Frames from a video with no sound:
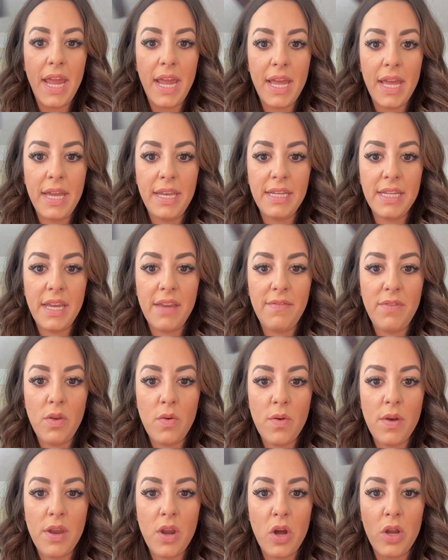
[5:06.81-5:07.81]
and give
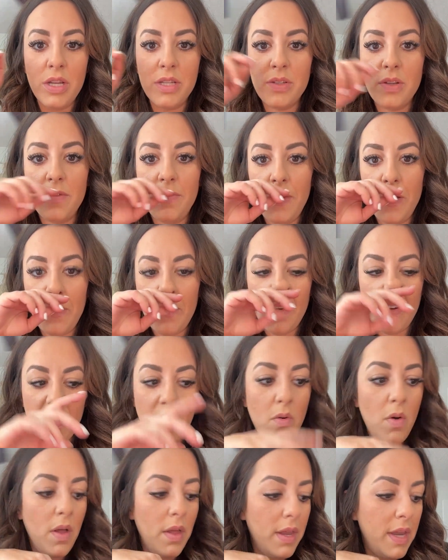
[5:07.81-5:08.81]
you an honest review
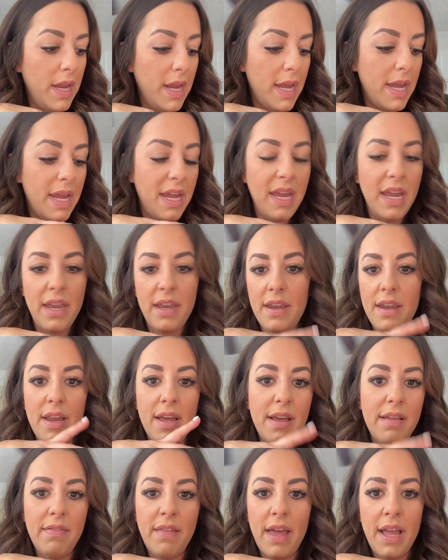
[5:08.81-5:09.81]
on quality and
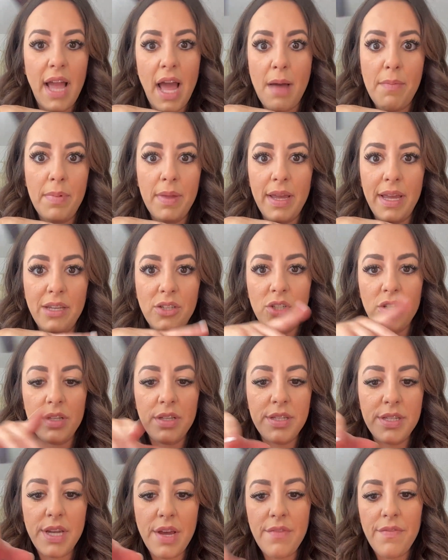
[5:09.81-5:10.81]
like
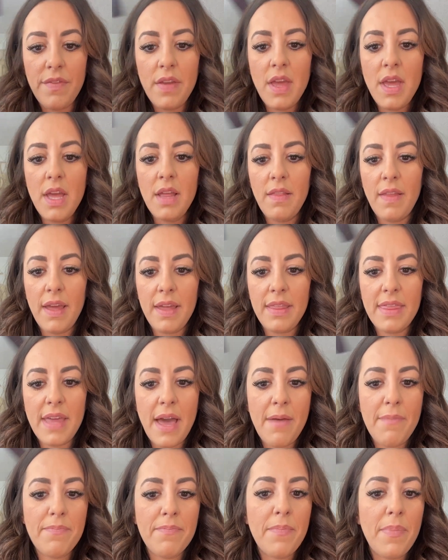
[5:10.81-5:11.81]
application stuff like
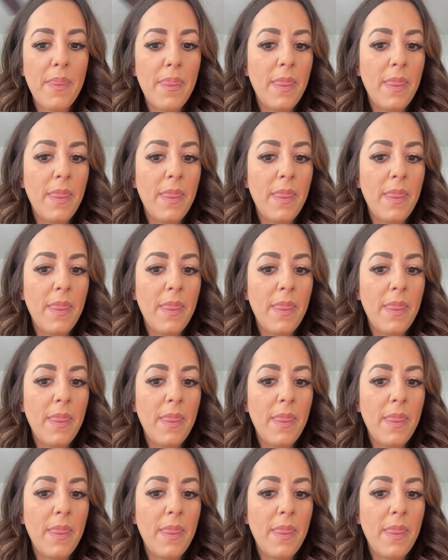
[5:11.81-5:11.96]
that.